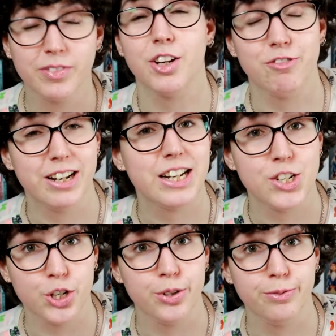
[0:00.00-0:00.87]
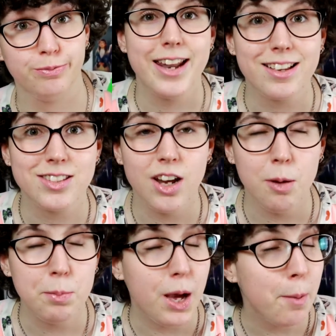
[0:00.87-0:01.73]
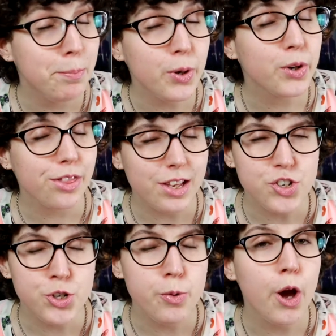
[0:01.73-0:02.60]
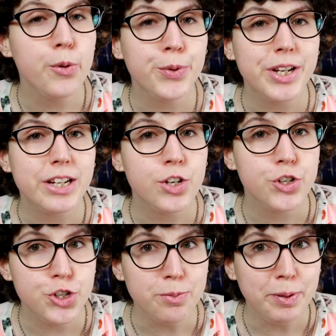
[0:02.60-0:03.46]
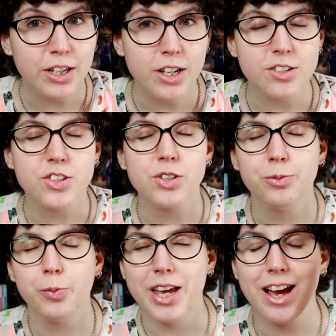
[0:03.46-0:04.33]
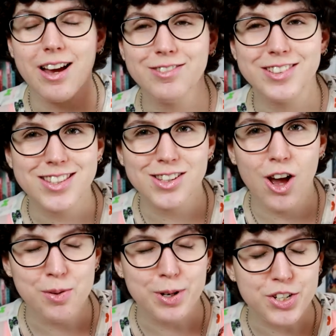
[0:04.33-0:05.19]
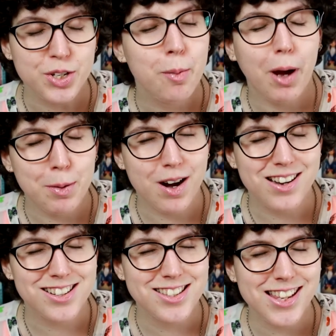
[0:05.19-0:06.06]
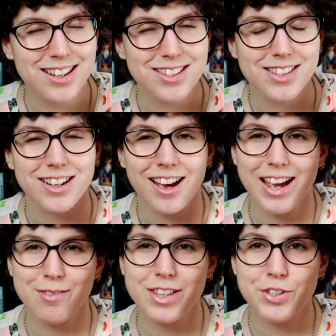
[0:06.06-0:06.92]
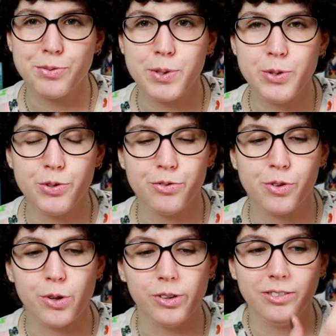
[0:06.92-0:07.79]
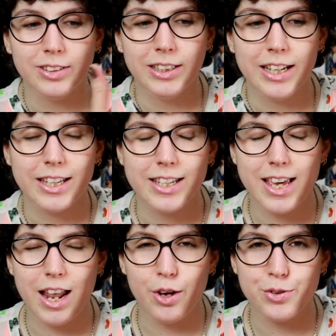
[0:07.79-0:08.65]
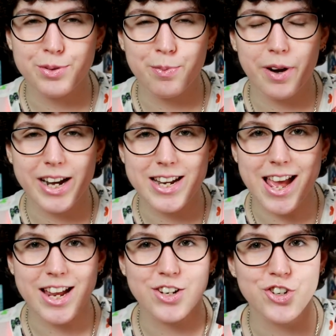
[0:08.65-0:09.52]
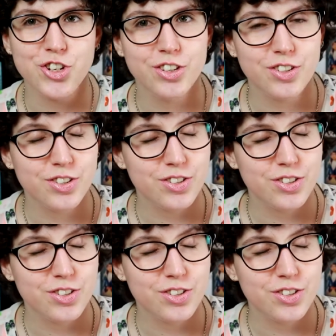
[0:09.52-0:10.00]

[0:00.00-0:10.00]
I really do. Next up, a book that you own in duplicate. We have Skyward by Brandon Sanderson. I have this beautiful yellow sprayed edge